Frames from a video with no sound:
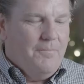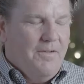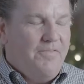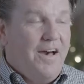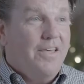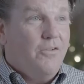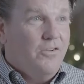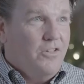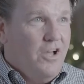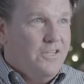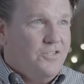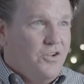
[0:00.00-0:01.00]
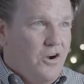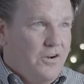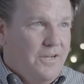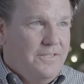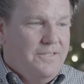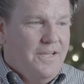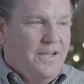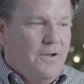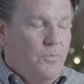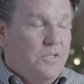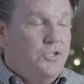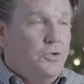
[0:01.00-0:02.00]
My father-in-law started
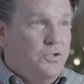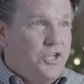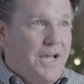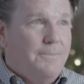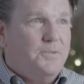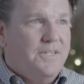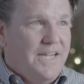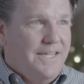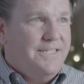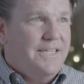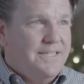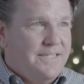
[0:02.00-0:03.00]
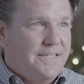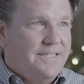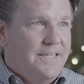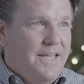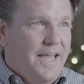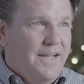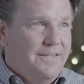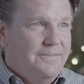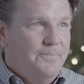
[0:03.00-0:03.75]
uh, with two shops in nineteen sixty-eight.